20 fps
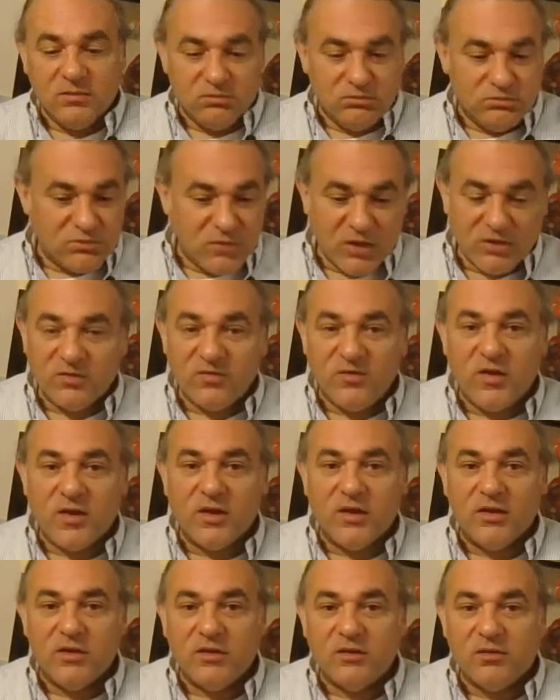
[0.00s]
that's
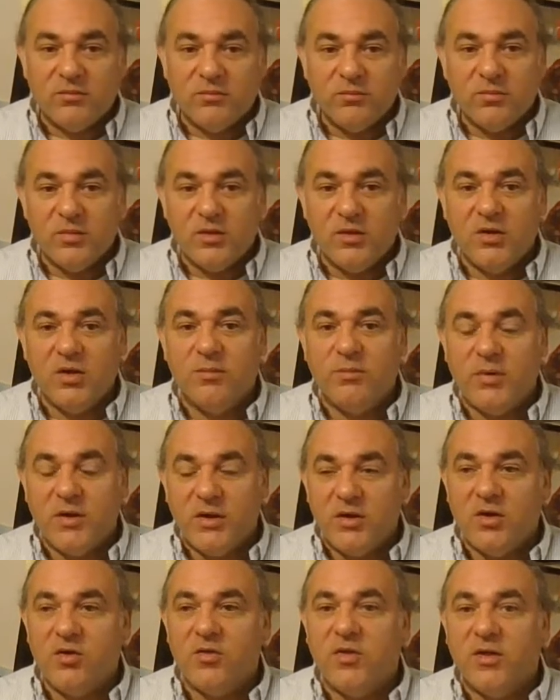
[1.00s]
fine. No, but
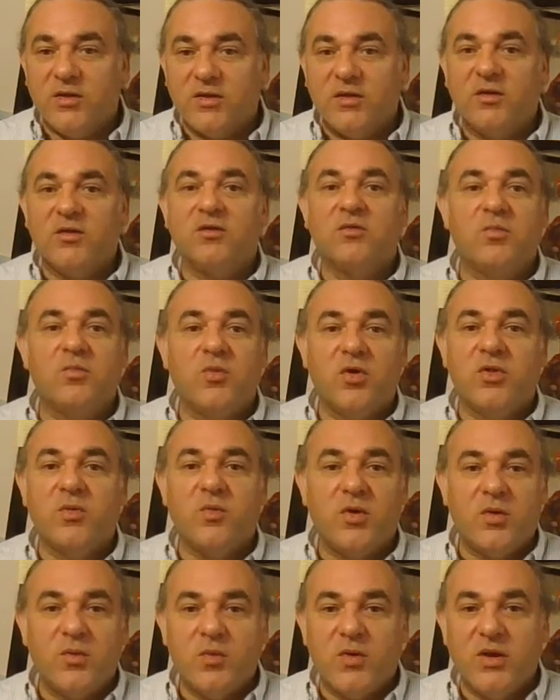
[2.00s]
know that there's more than
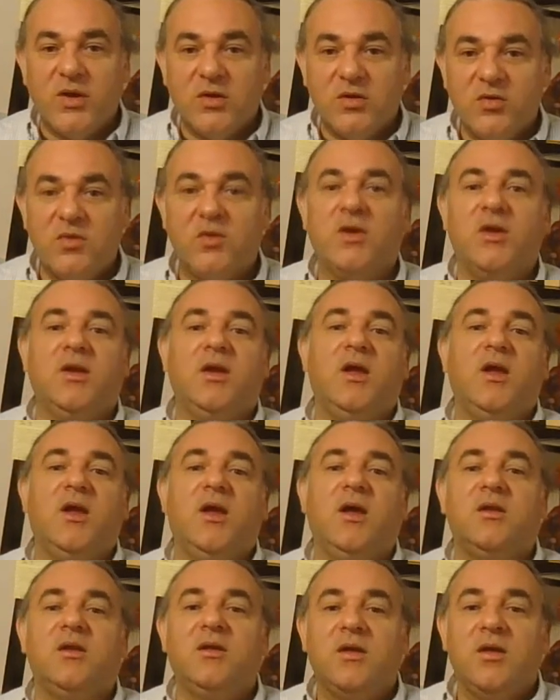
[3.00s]
one way to do it,
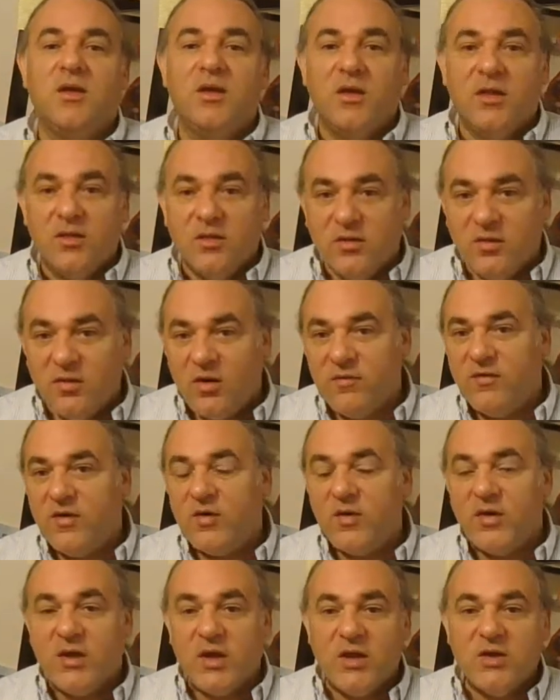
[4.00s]
and there are
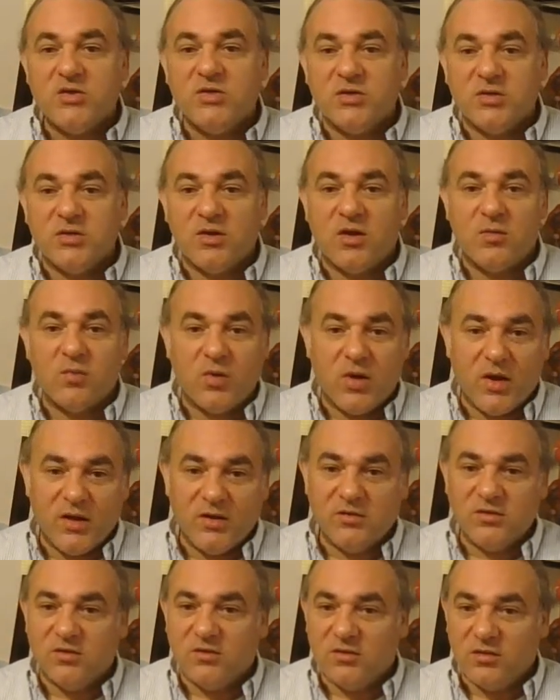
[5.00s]
variations on why
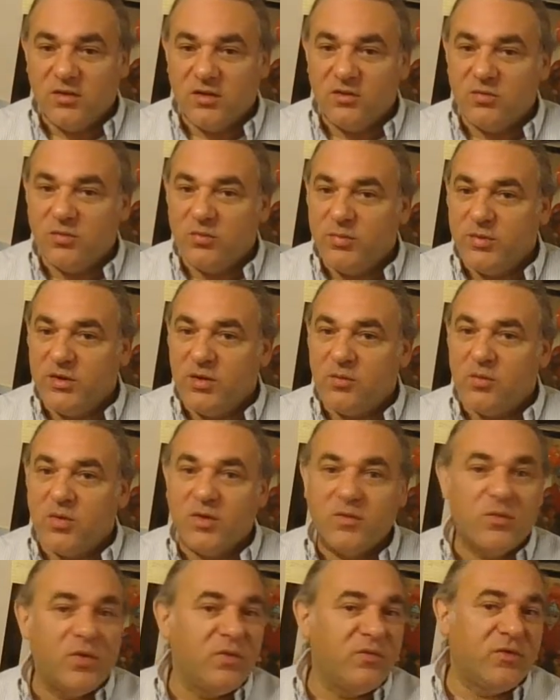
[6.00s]
certain things will be done one
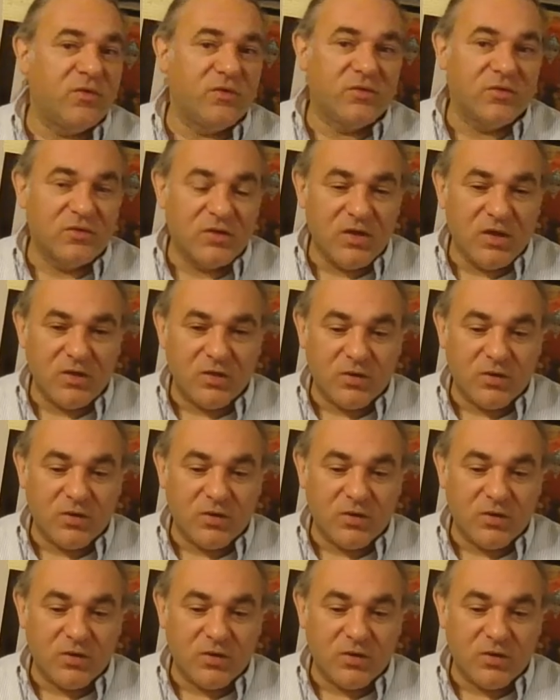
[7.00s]
way versus the